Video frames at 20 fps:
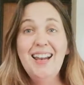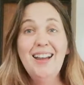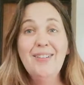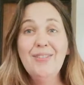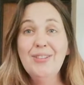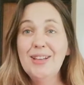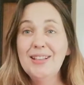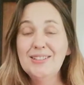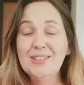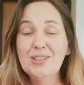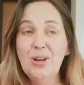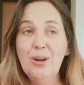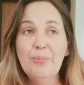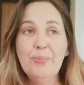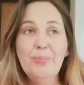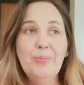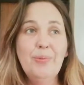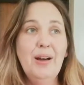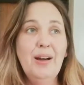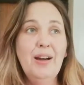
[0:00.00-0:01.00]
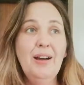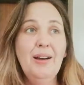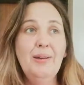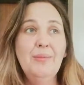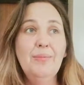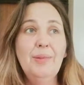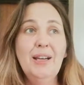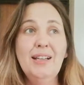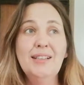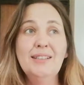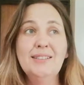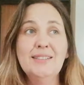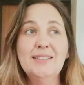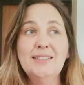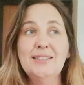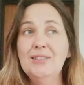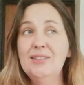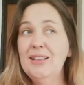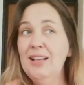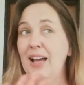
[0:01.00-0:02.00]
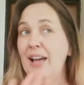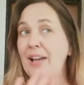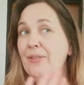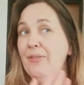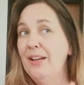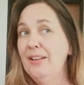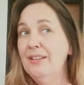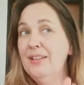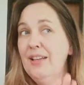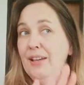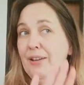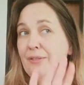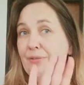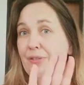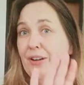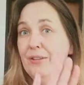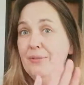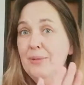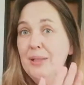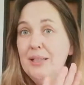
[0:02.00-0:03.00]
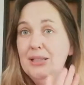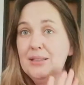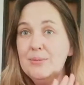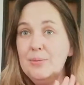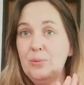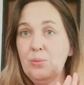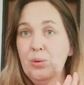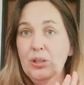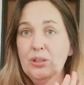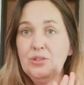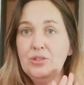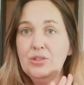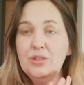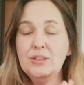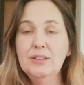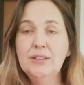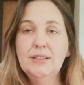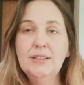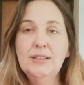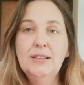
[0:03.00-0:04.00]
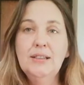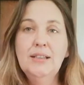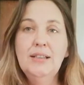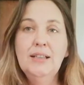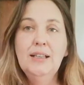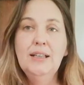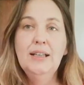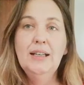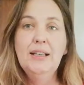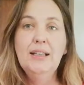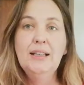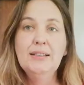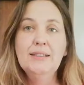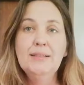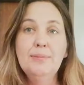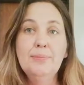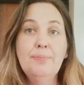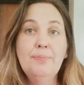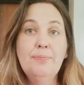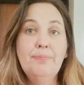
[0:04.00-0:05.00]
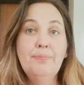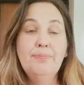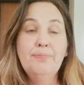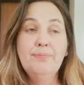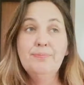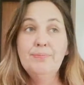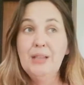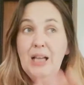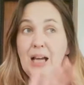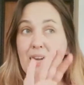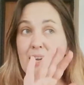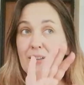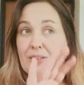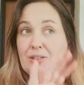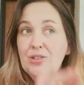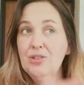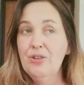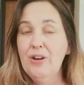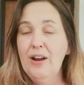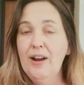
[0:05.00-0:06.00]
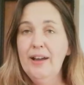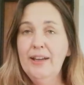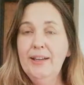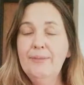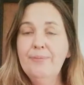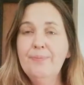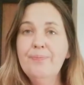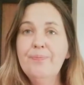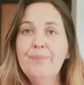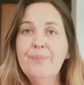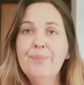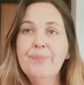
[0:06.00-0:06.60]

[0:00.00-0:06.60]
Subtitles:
I love that top. It's lying right there in front of me. It's been washed. It's lying out to dry.